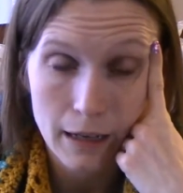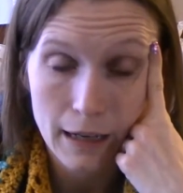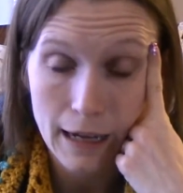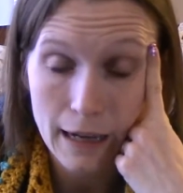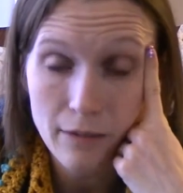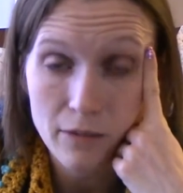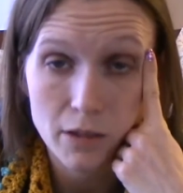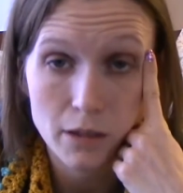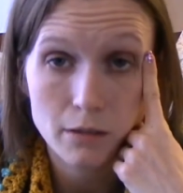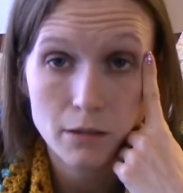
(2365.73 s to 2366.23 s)

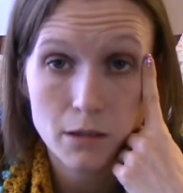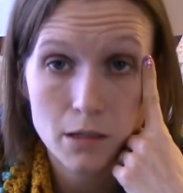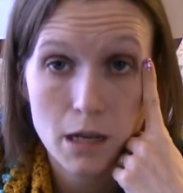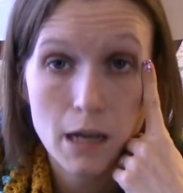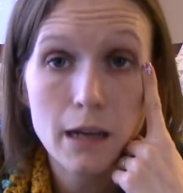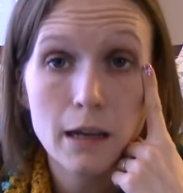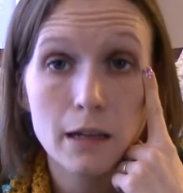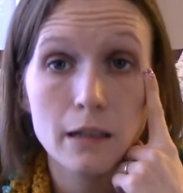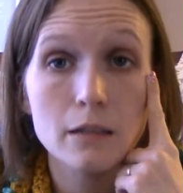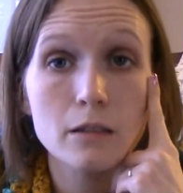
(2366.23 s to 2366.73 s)
have a
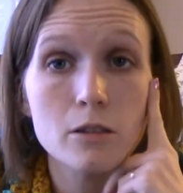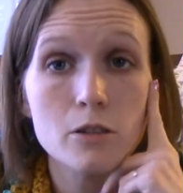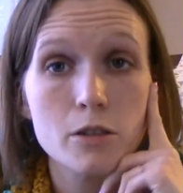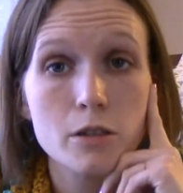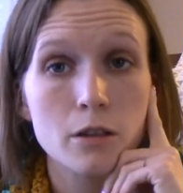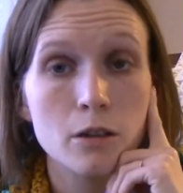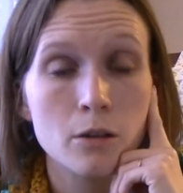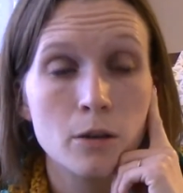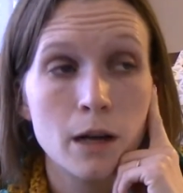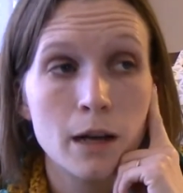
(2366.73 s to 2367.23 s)
ton.
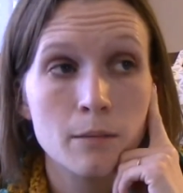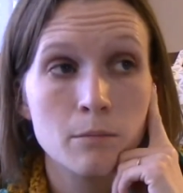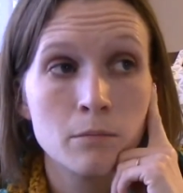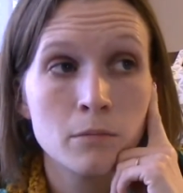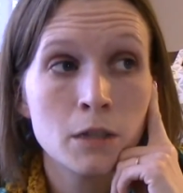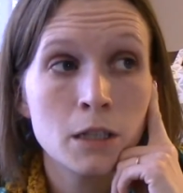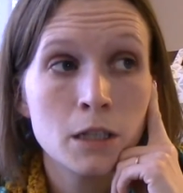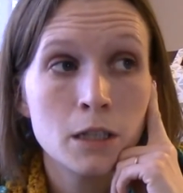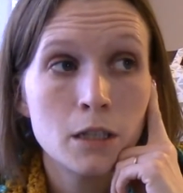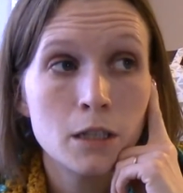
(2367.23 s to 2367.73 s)
So I'm
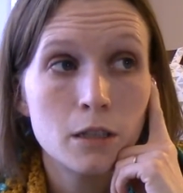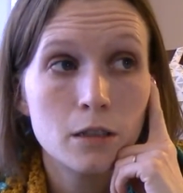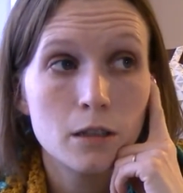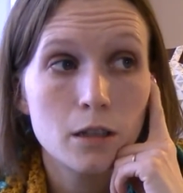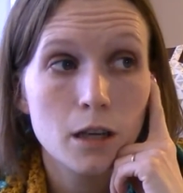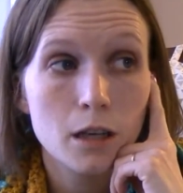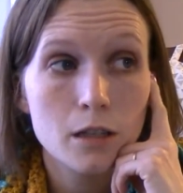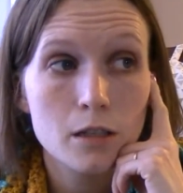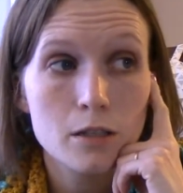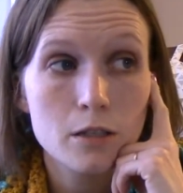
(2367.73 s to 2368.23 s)

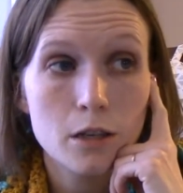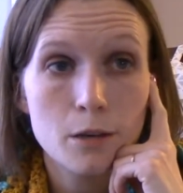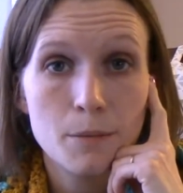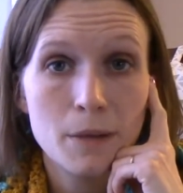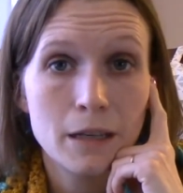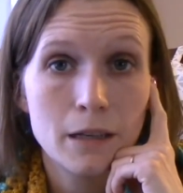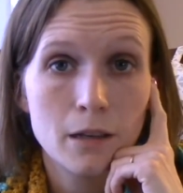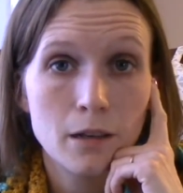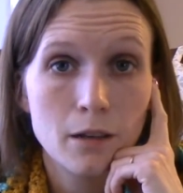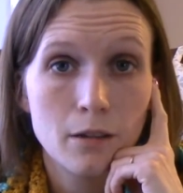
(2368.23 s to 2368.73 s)
going to start
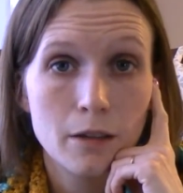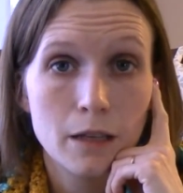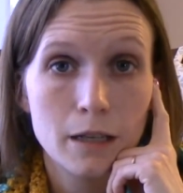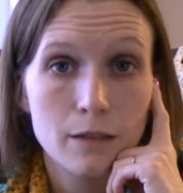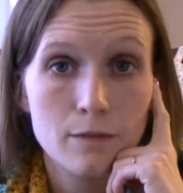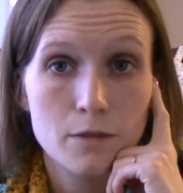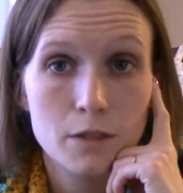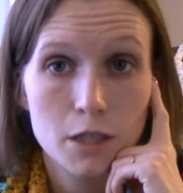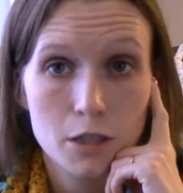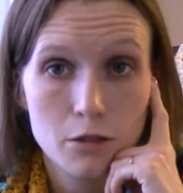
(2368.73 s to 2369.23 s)
making a lot
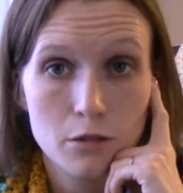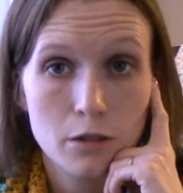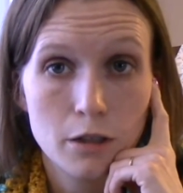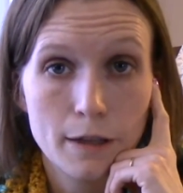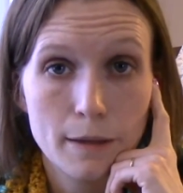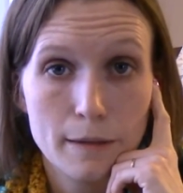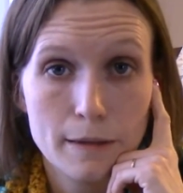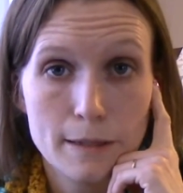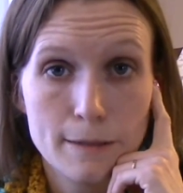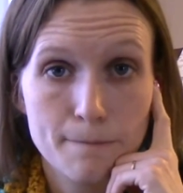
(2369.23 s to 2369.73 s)
of
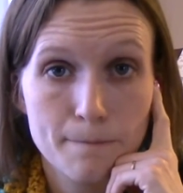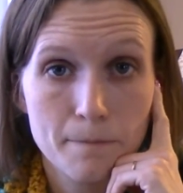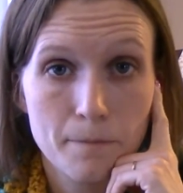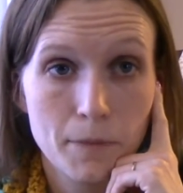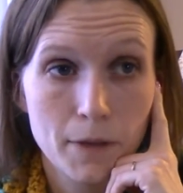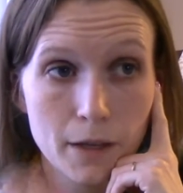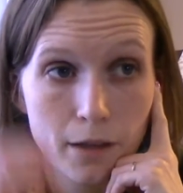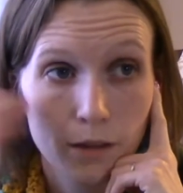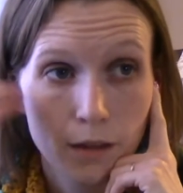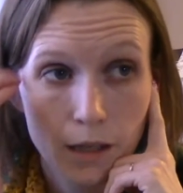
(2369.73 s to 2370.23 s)
dishcloths.
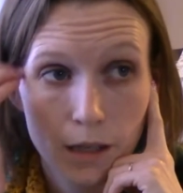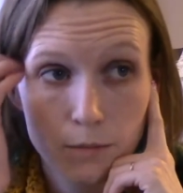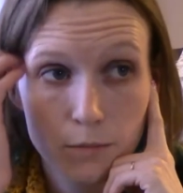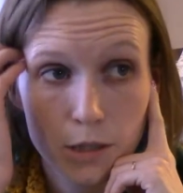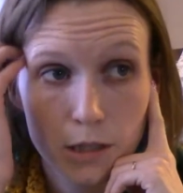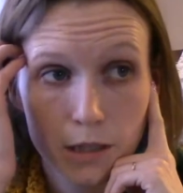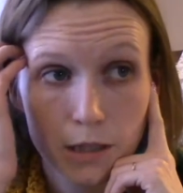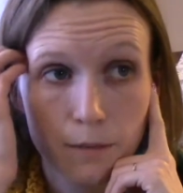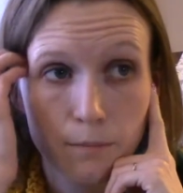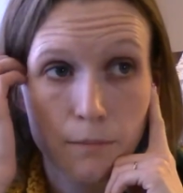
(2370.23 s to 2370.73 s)
I think I'm
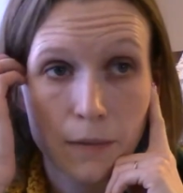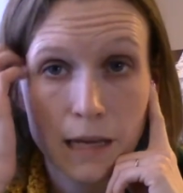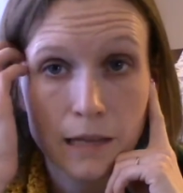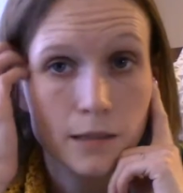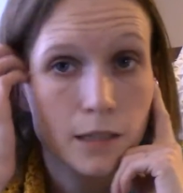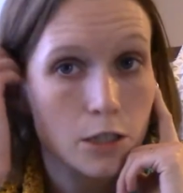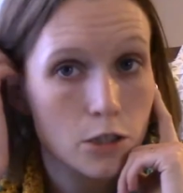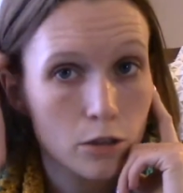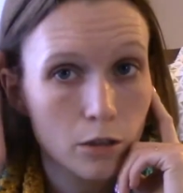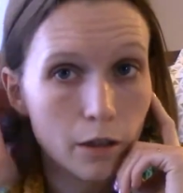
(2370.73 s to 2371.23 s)
just going to make
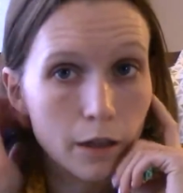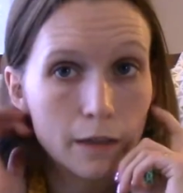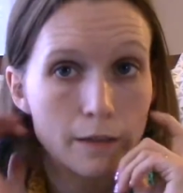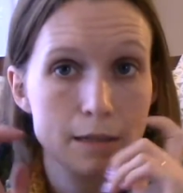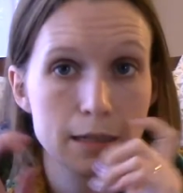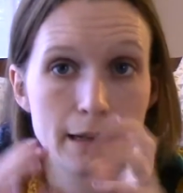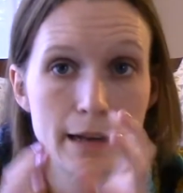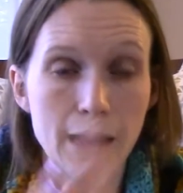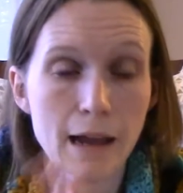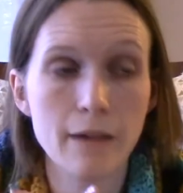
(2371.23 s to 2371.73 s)
dishcloths
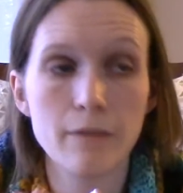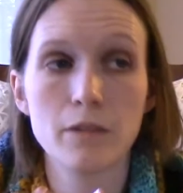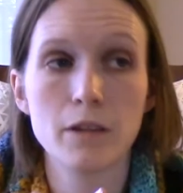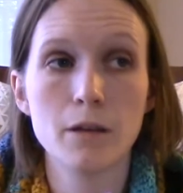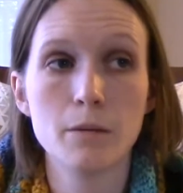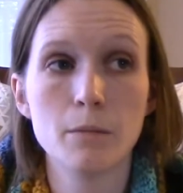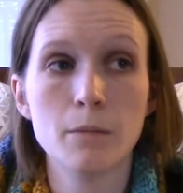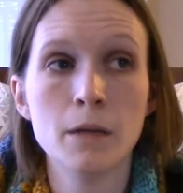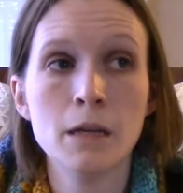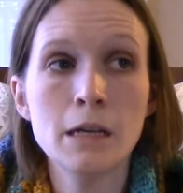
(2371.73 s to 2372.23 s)
and have
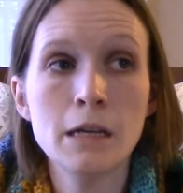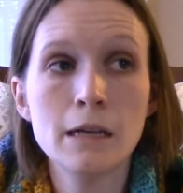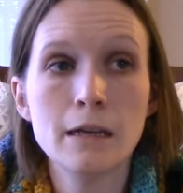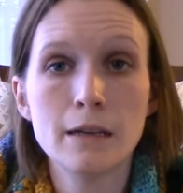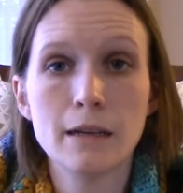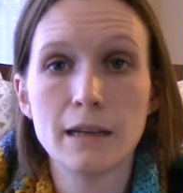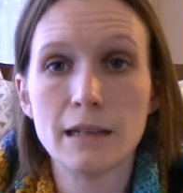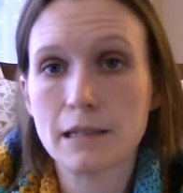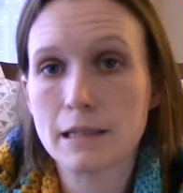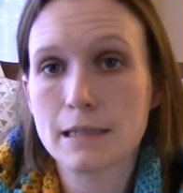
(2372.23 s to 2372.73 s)
them
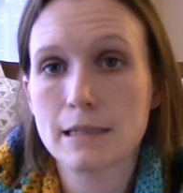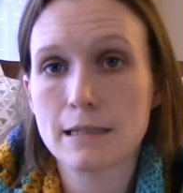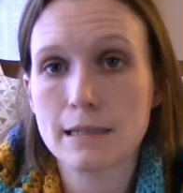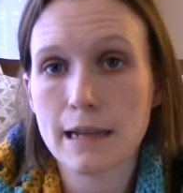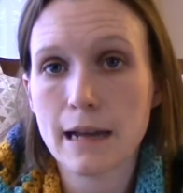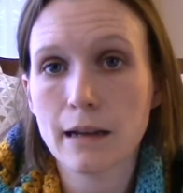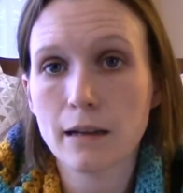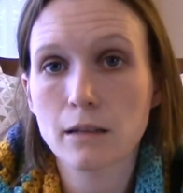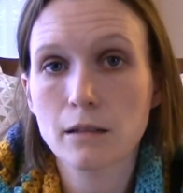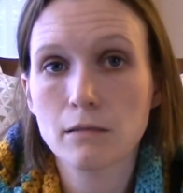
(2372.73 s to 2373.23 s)
in a
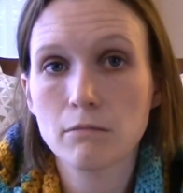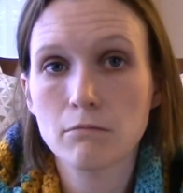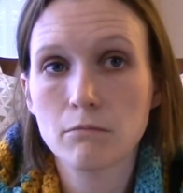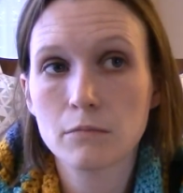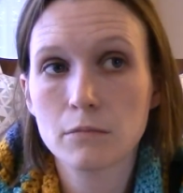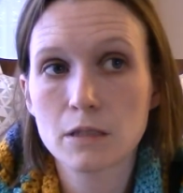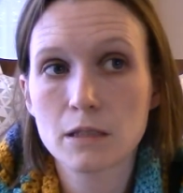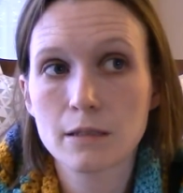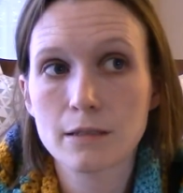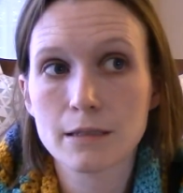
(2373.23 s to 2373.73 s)
stack
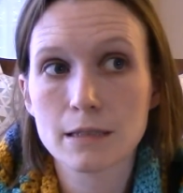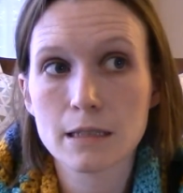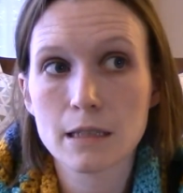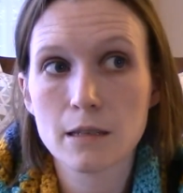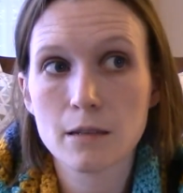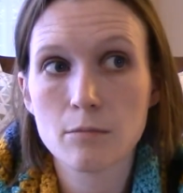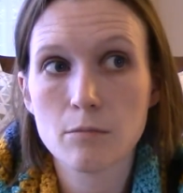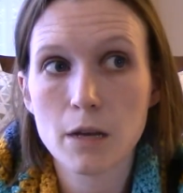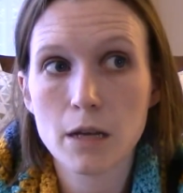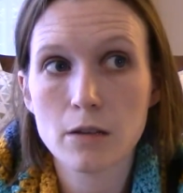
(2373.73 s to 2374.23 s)
because
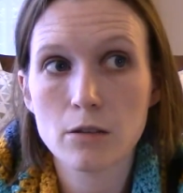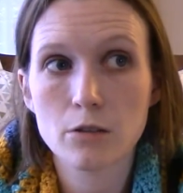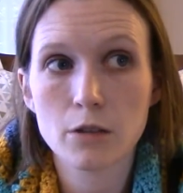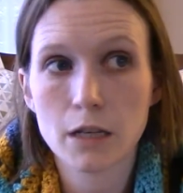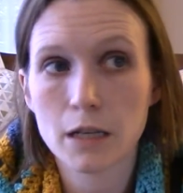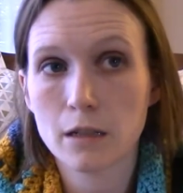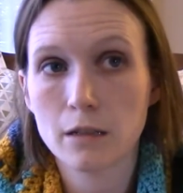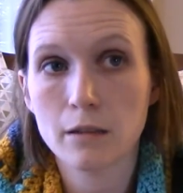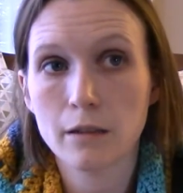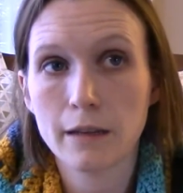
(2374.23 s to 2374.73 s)
they make
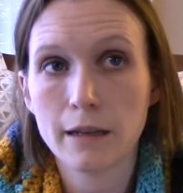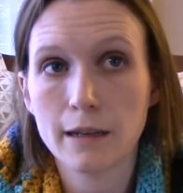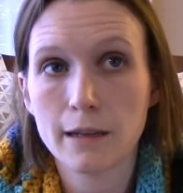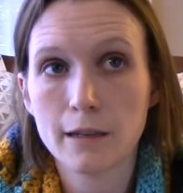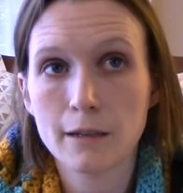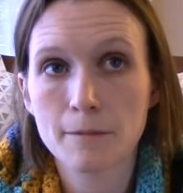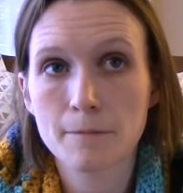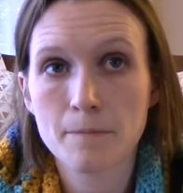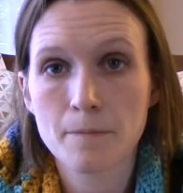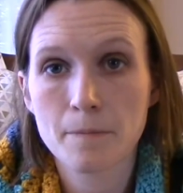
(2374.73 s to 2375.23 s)
great
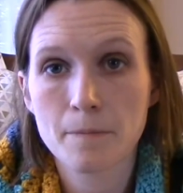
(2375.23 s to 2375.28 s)
like